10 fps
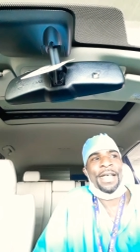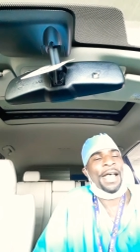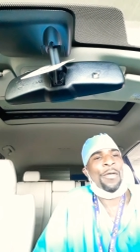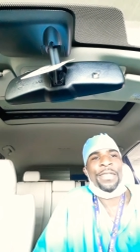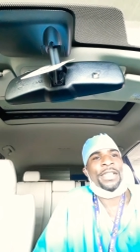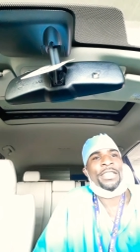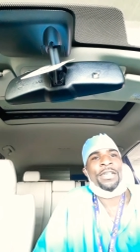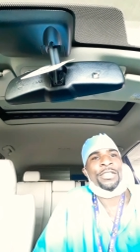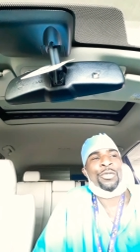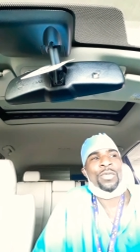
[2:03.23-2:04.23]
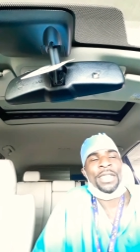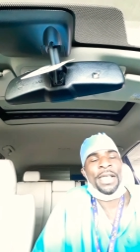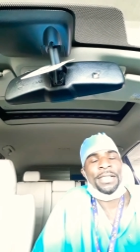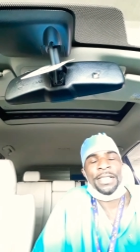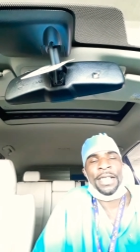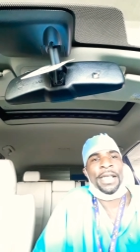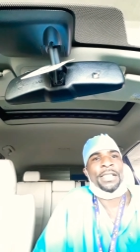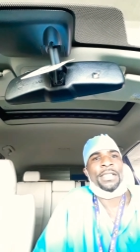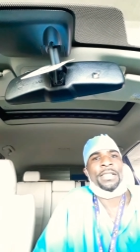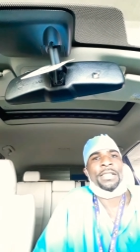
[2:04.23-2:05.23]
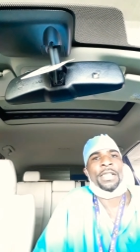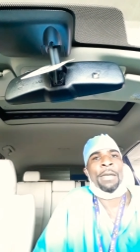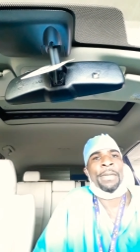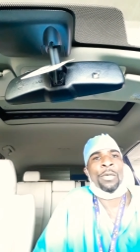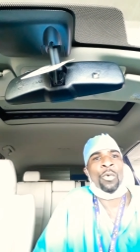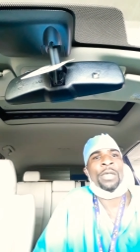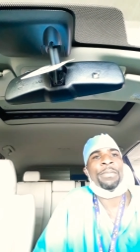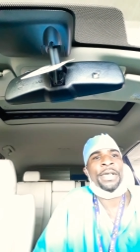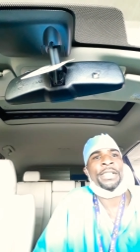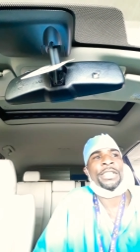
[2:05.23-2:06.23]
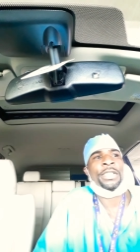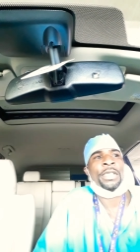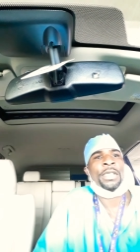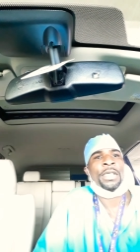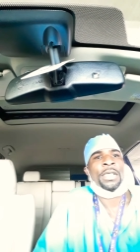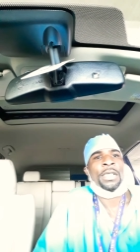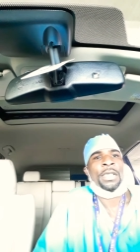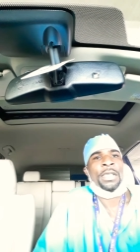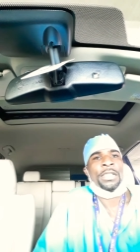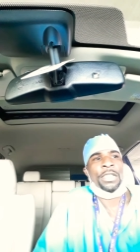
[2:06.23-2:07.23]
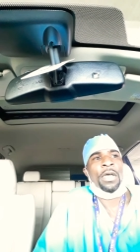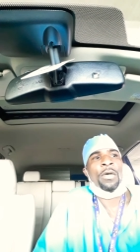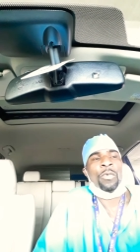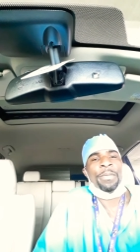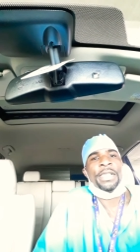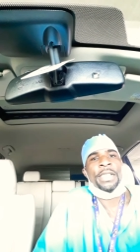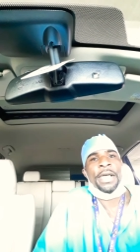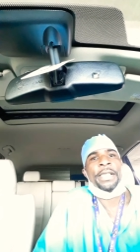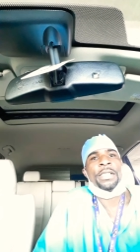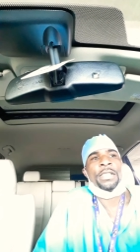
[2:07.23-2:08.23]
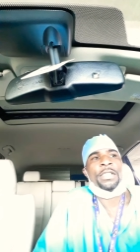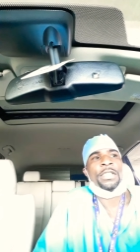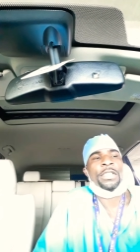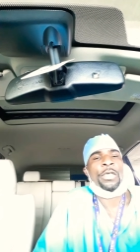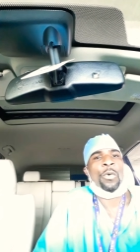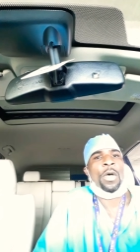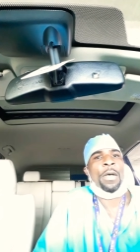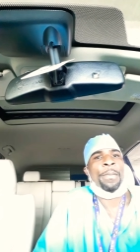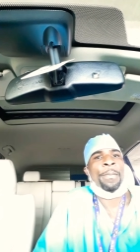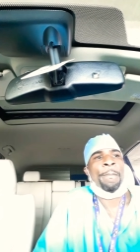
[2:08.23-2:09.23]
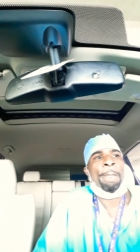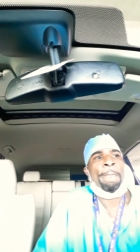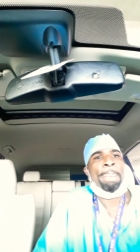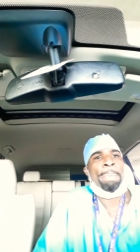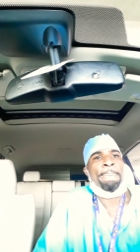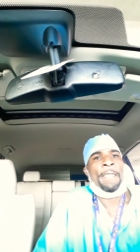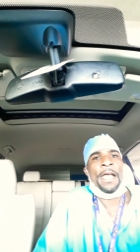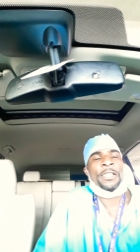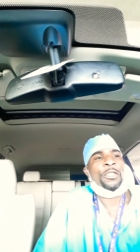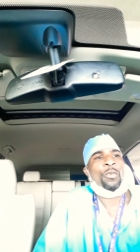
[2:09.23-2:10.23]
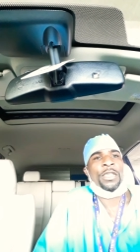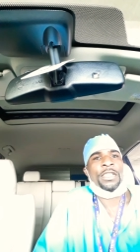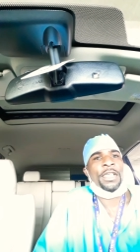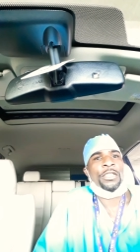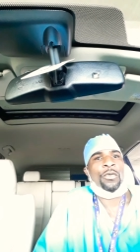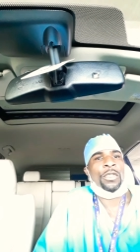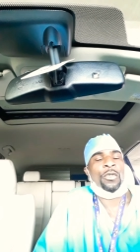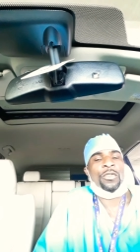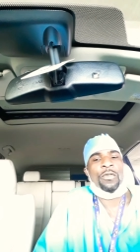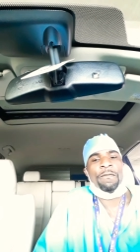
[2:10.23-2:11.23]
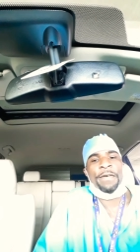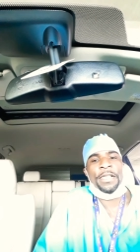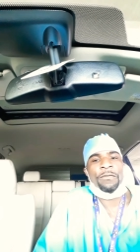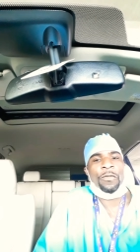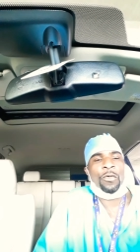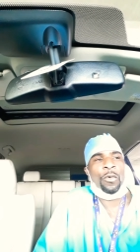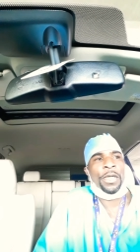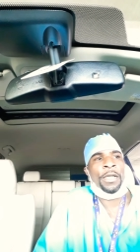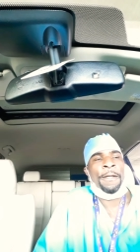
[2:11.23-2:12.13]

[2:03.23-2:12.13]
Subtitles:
I don't think John Jones stands a chance. I mean, one punch, John will be done. So I just wanted to touch on those two fights real quick.